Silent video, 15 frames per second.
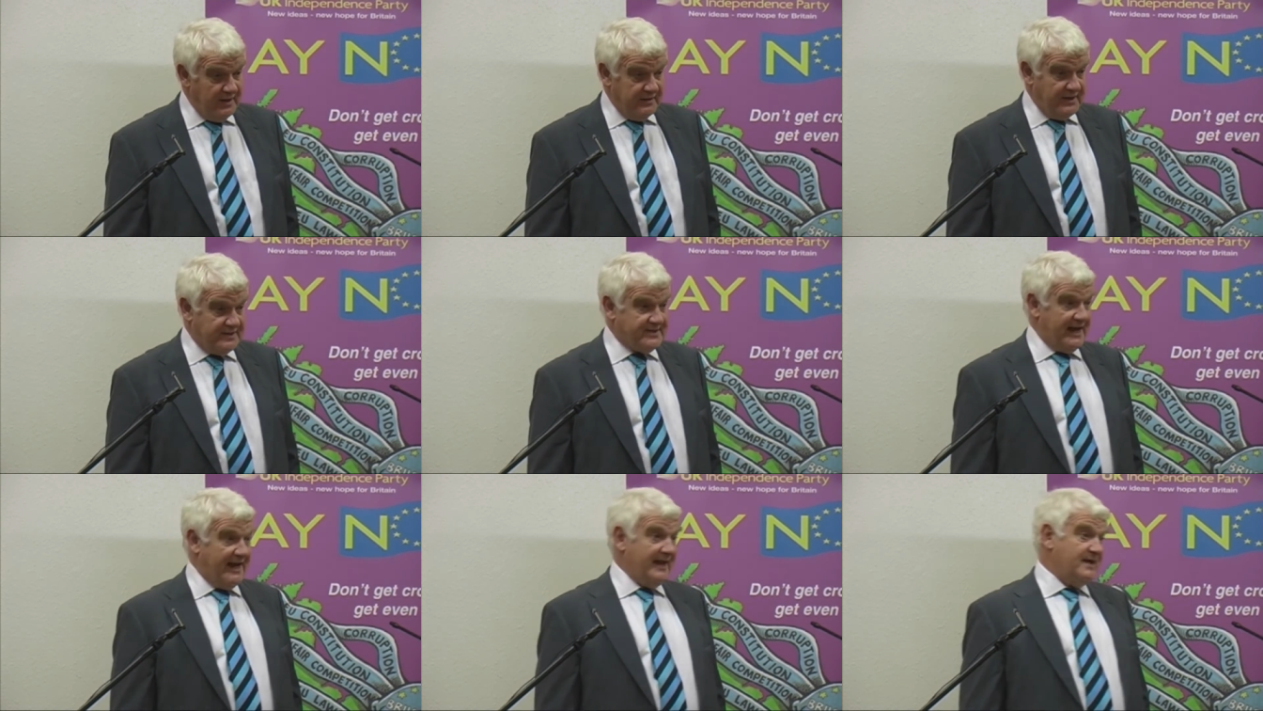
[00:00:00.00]
The
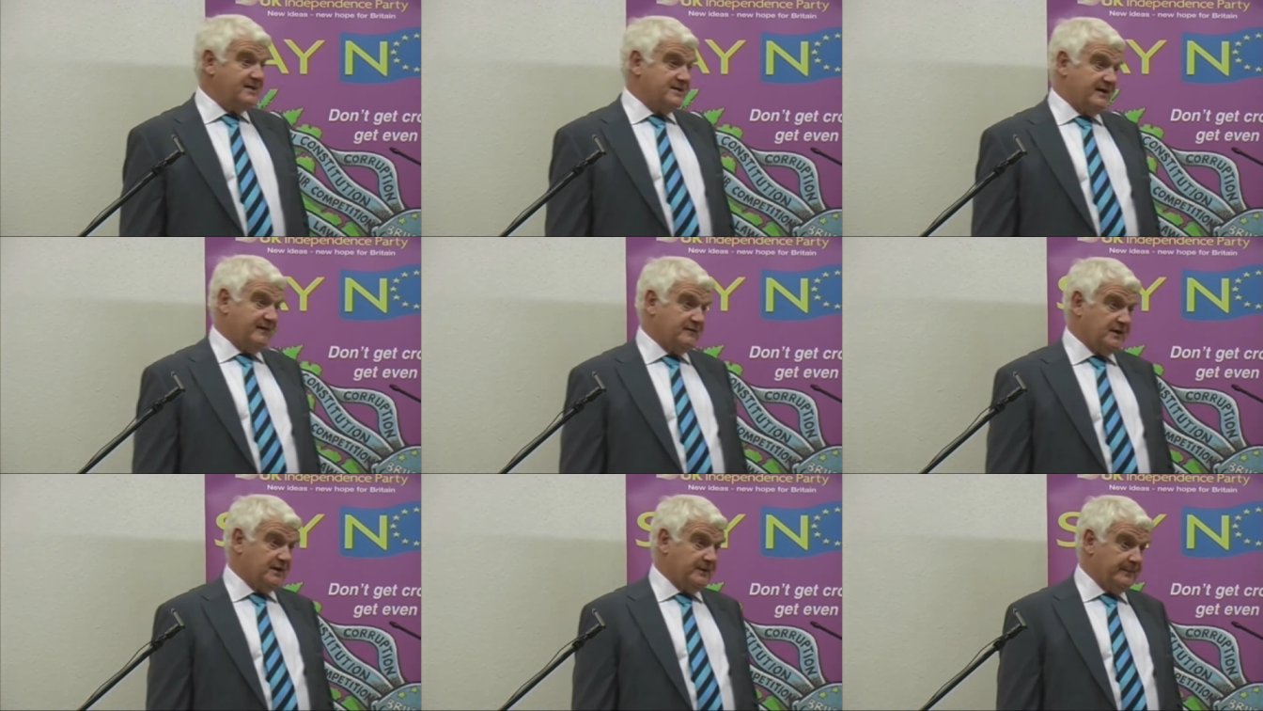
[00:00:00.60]
Italians
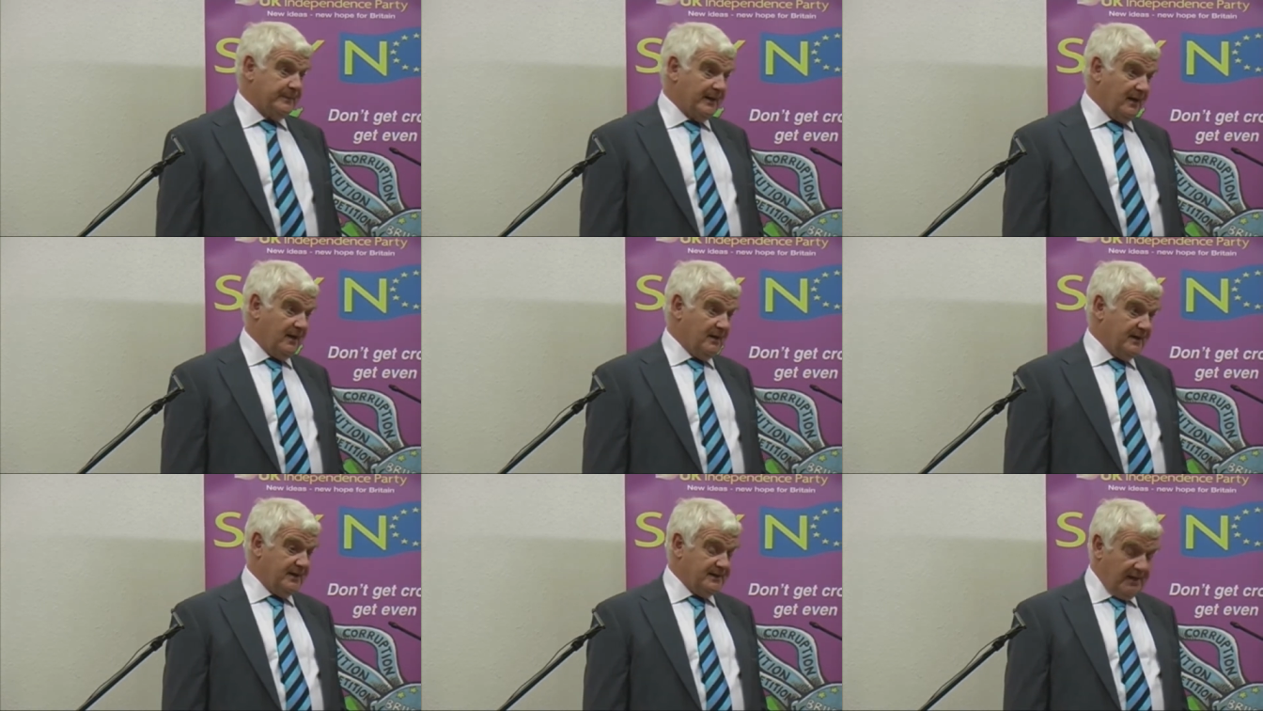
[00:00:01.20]
haven't
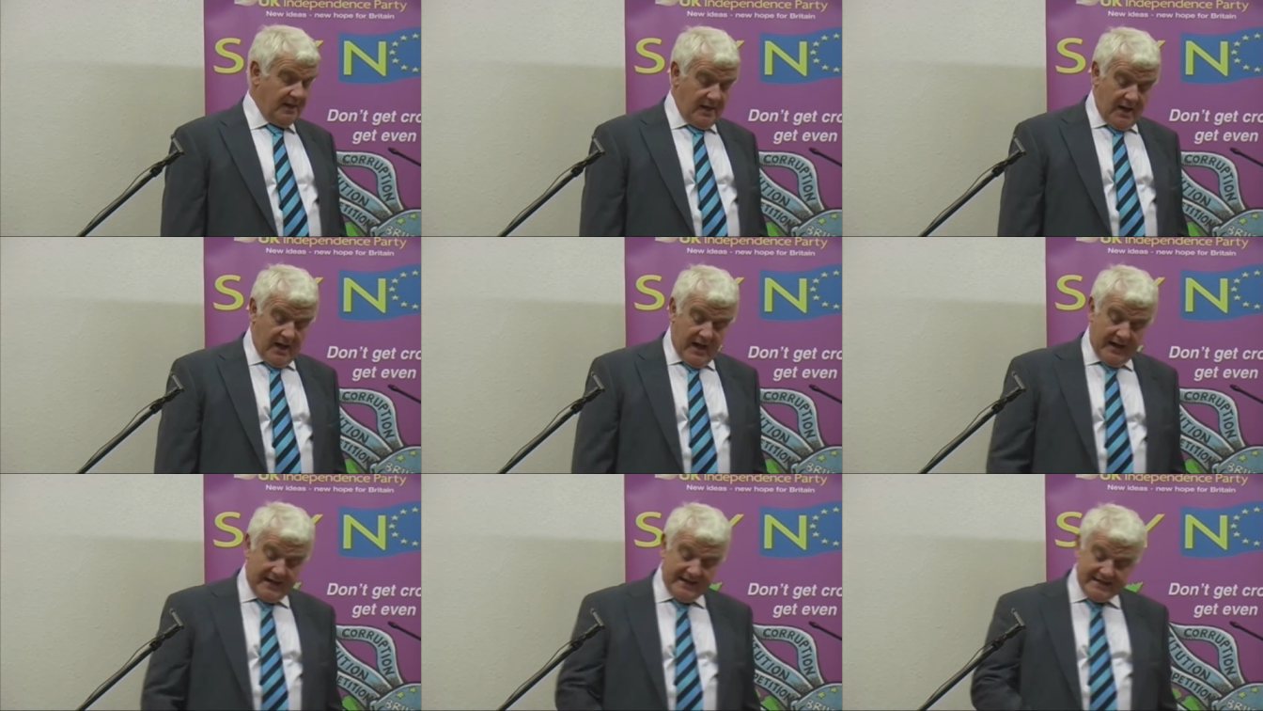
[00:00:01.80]
complied,
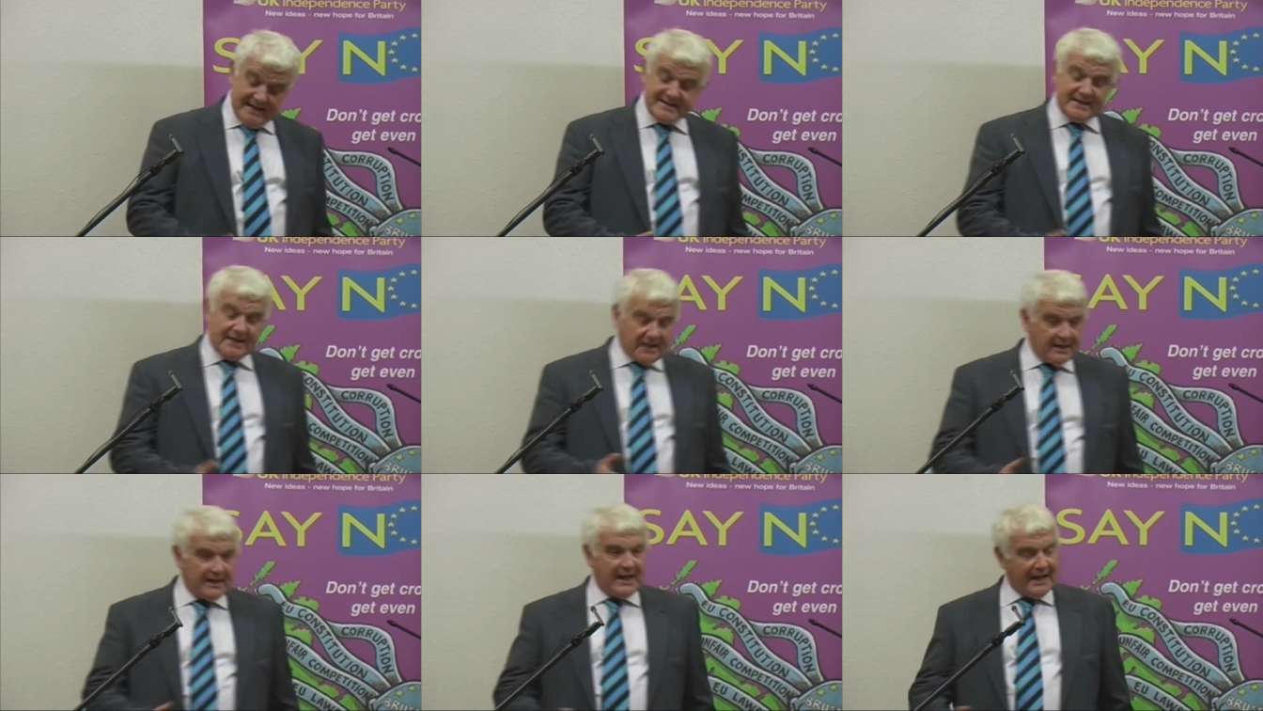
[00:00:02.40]
and it
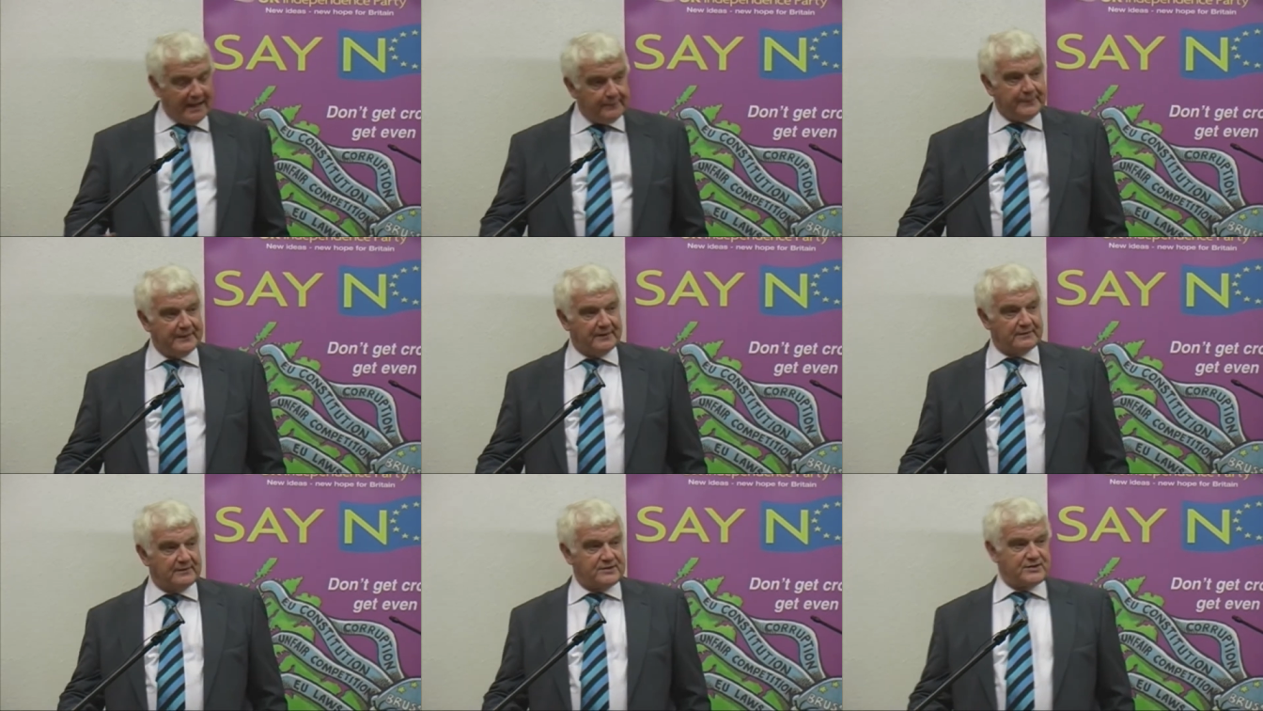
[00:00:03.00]
isn't going to happen.